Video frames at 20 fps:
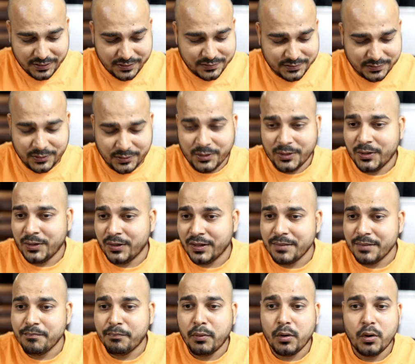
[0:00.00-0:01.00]
so
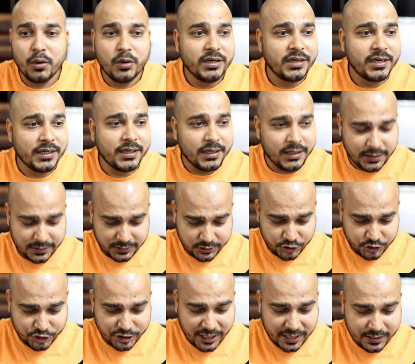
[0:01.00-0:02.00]
import uh,
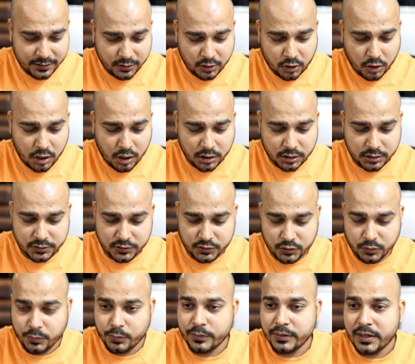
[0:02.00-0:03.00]
chat groq
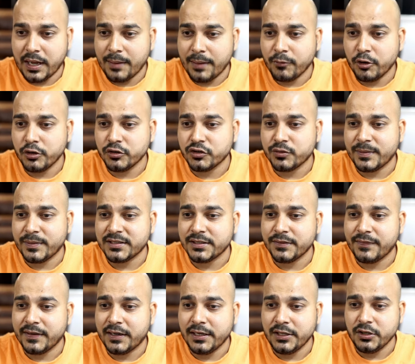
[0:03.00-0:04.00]
so i'm going to
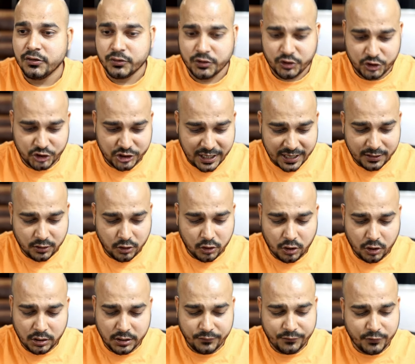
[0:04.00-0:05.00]
specifically use chat
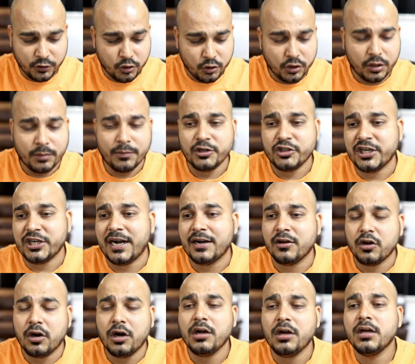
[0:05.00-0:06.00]
groq if you don't know about
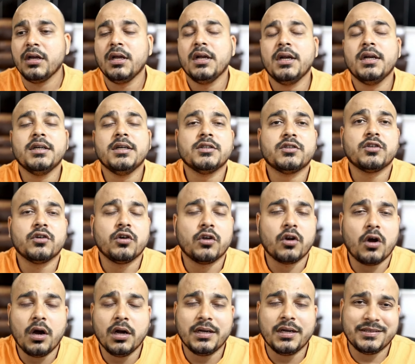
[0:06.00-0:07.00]
chat groq so
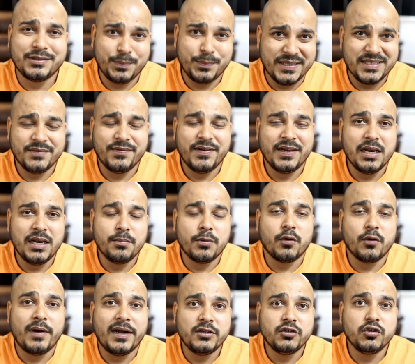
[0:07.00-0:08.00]
groq specifically
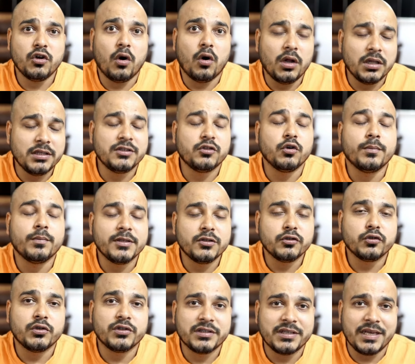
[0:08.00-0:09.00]
provides you all these open
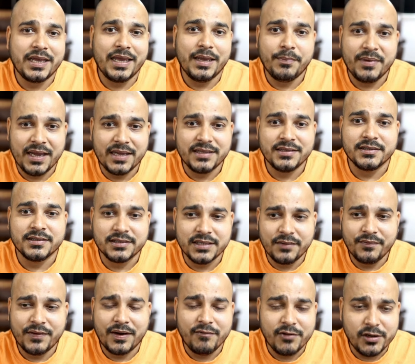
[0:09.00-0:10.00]
source apis
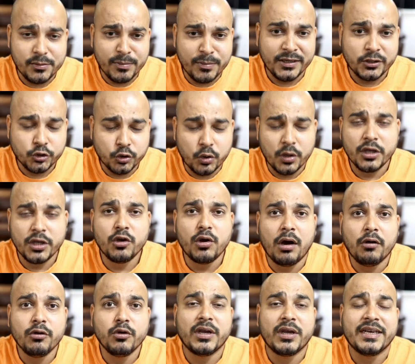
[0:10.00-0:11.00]
itself i will be showing
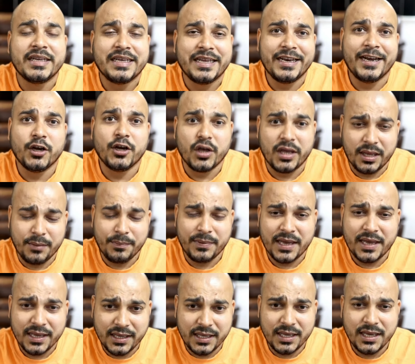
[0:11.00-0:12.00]
you how you can create your
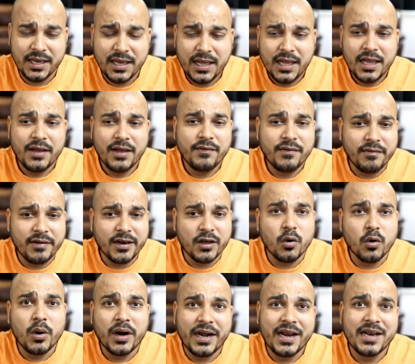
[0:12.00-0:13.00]
api key we will
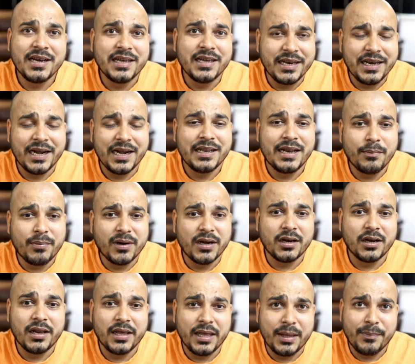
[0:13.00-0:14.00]
go ahead and create that
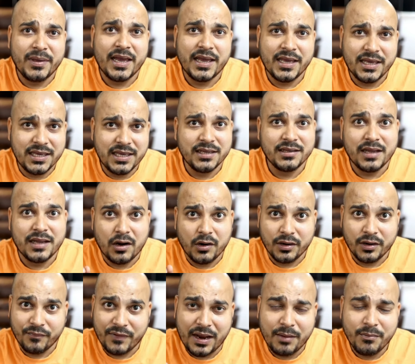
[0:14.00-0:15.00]
particular api key in our
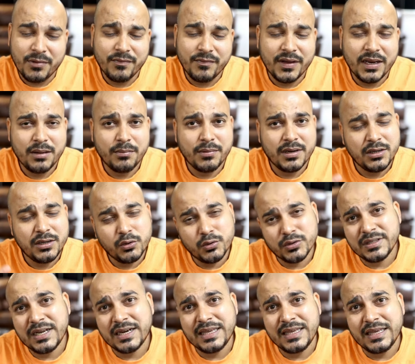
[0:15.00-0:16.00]
environment variable
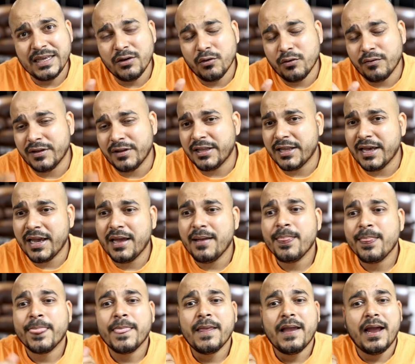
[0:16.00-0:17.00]
use that key over there
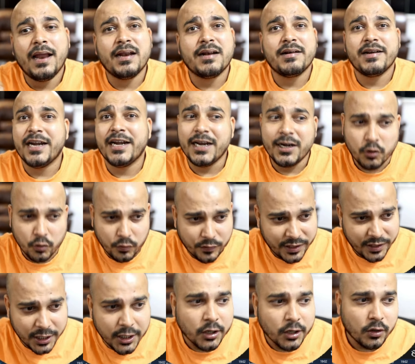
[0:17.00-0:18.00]
and read it over
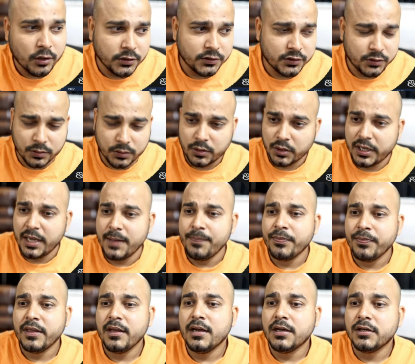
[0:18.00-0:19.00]
here also
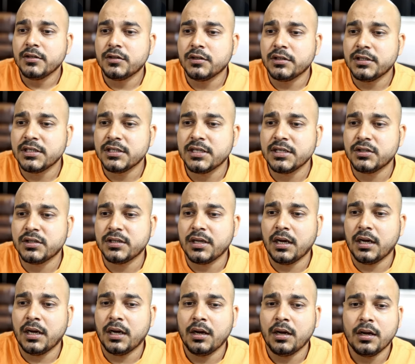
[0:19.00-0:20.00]
okay so this is
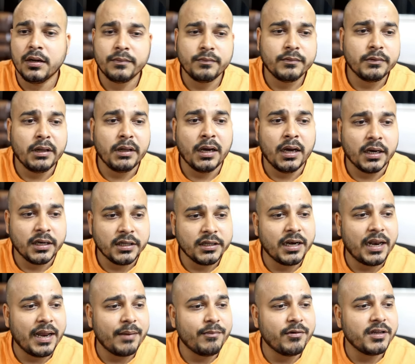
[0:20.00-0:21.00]
uh, the
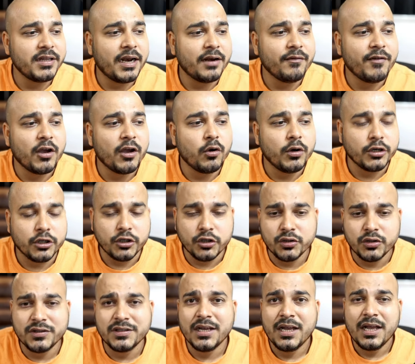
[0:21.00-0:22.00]
another library that we are going to
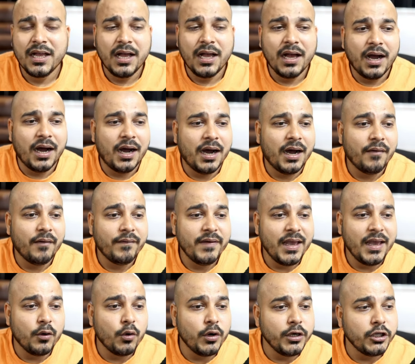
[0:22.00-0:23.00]
use uh,
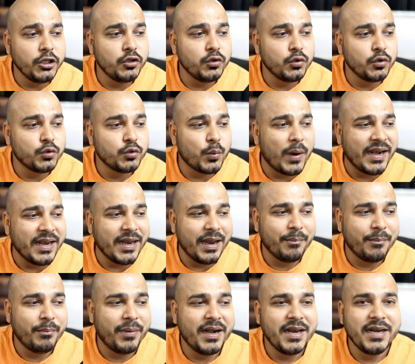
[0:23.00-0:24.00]
we are going to use one
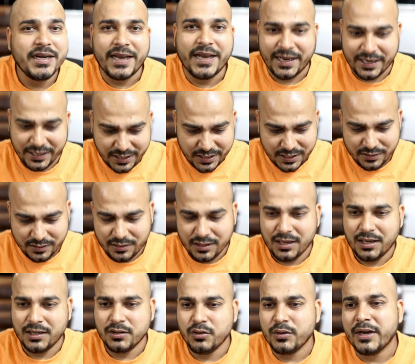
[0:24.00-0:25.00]
embedding technique
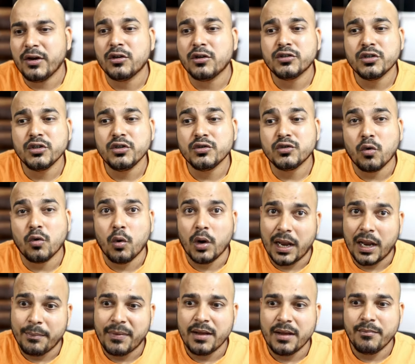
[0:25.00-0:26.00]
uh, you can also use
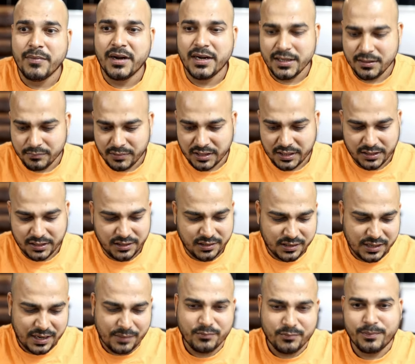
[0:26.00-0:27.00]
ollama embedding but
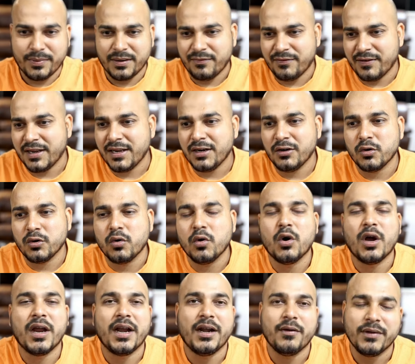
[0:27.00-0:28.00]
here i'm preferring to
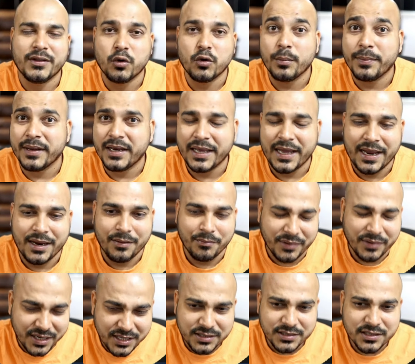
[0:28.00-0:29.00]
go ahead with openai
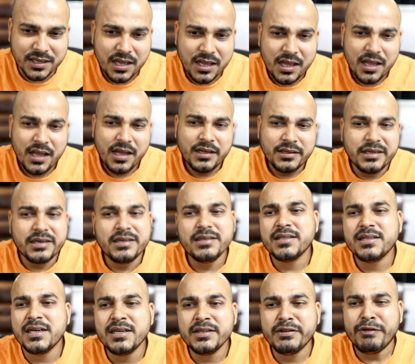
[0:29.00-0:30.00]
embeddings the
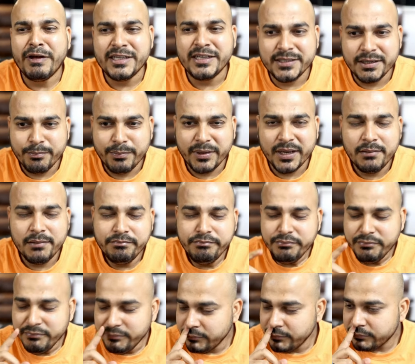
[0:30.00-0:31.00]
reason is very simple
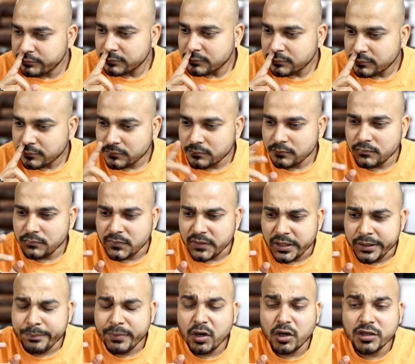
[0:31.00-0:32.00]

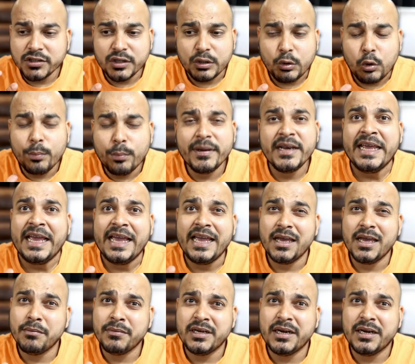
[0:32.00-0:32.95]
because openai